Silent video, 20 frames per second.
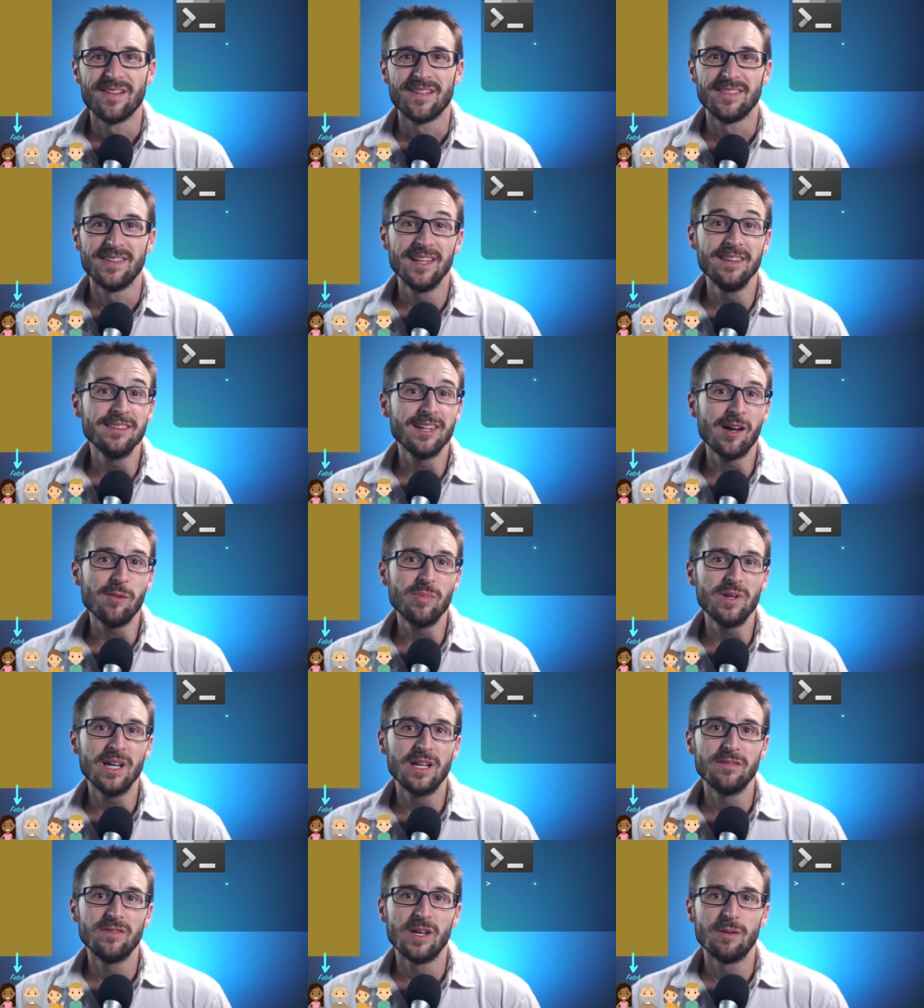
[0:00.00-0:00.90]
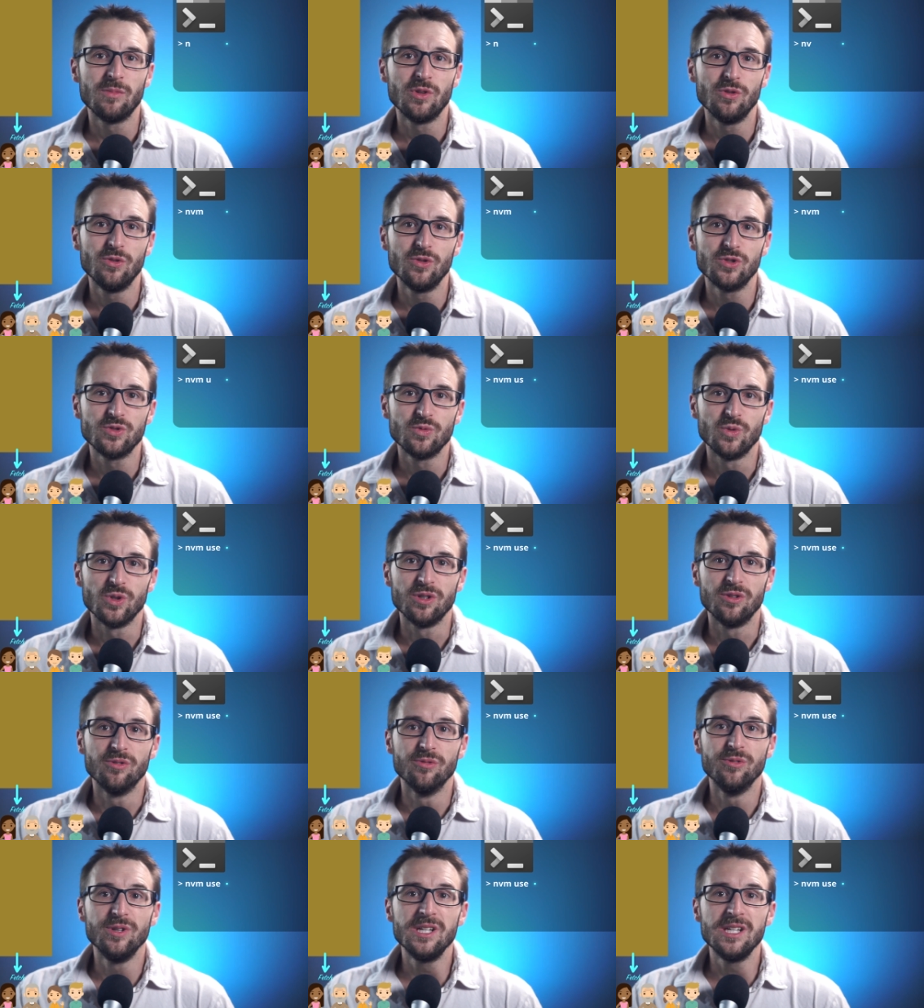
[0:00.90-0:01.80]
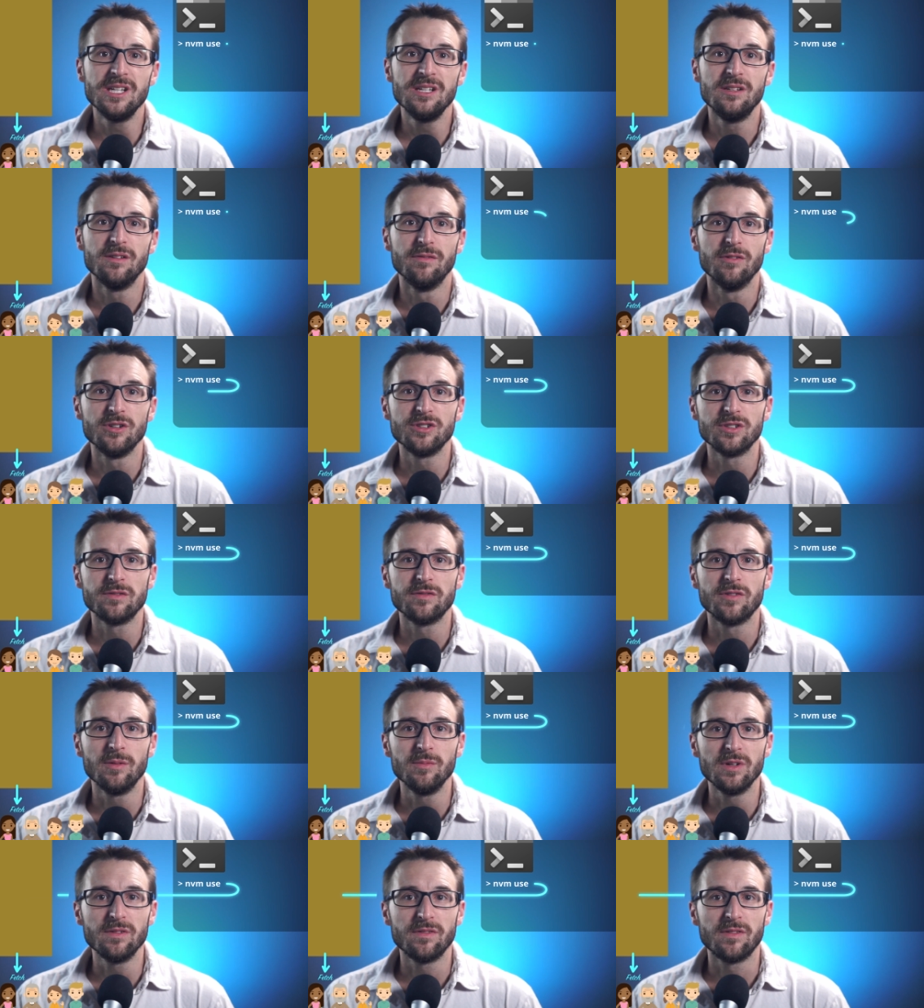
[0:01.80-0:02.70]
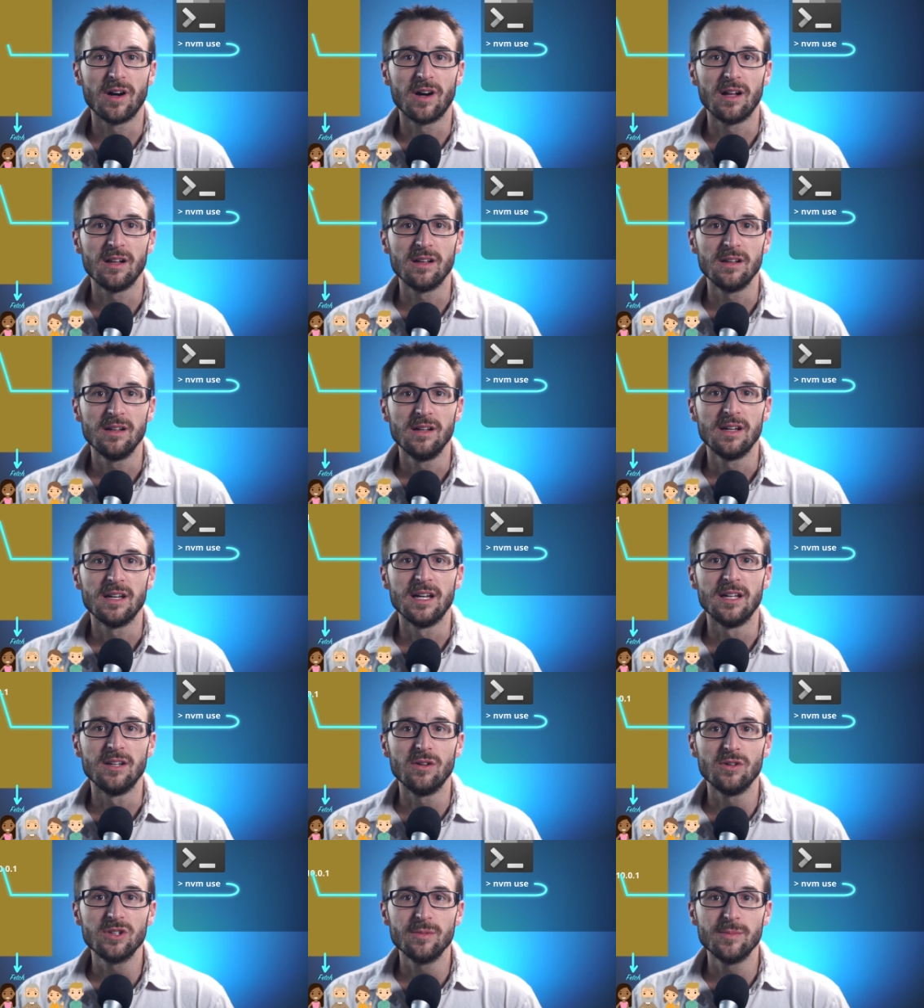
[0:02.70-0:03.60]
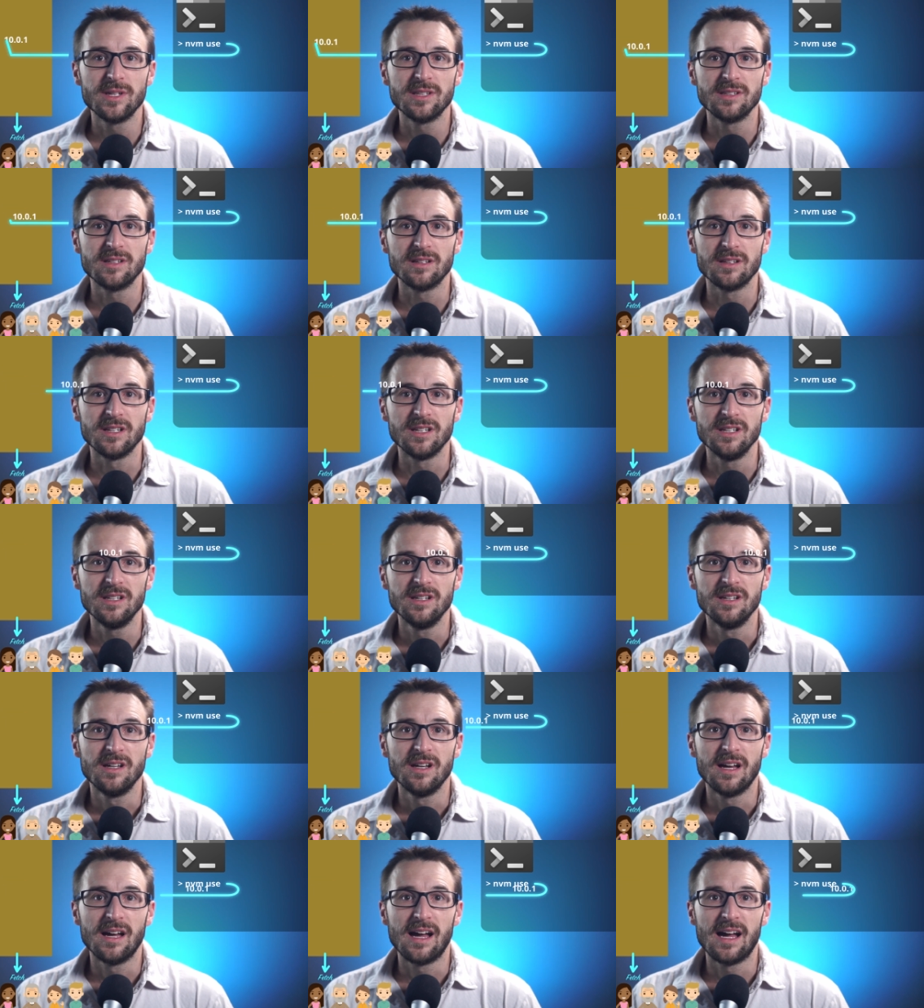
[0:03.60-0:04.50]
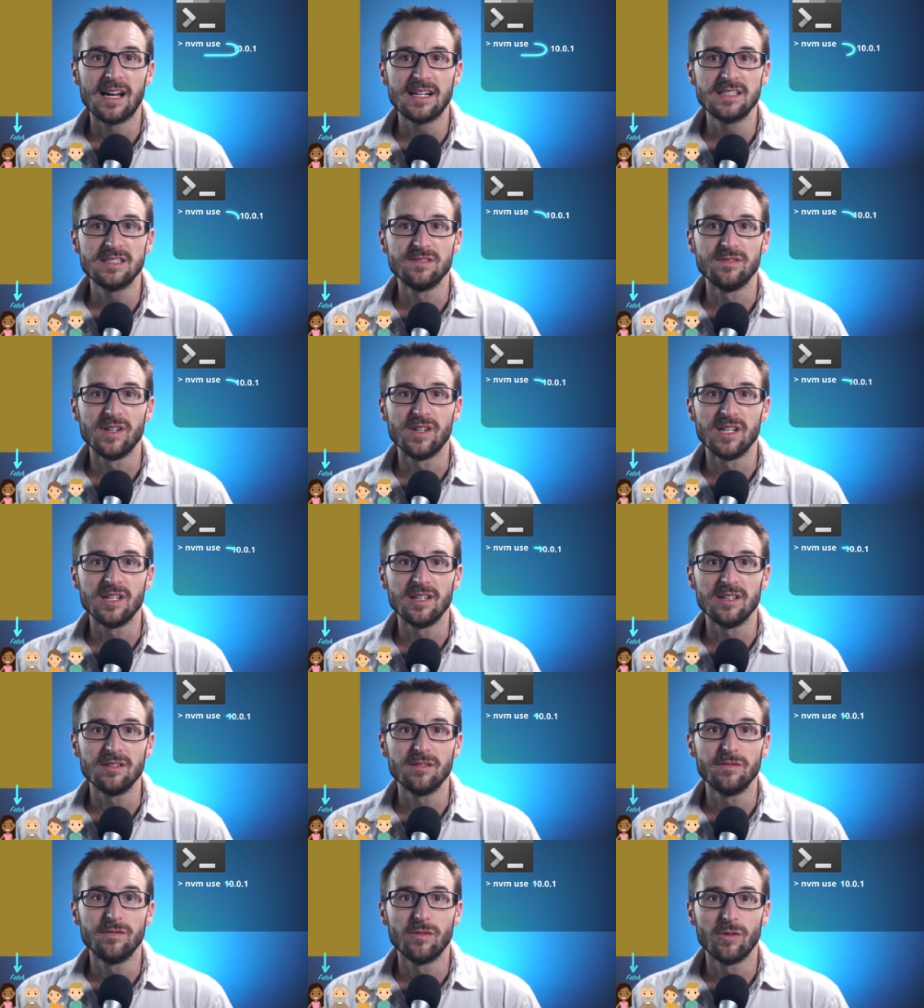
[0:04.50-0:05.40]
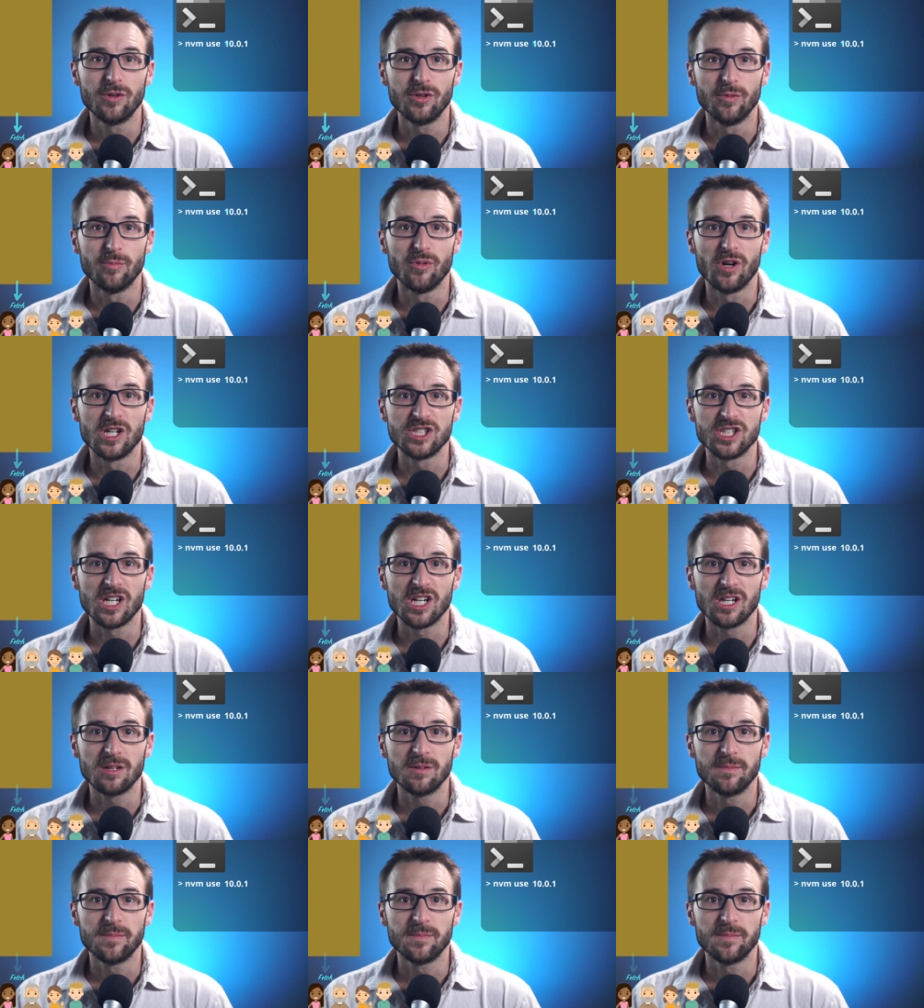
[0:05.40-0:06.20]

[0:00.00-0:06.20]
Then typing N V M use would read the version from the file and automatically activate it for your project.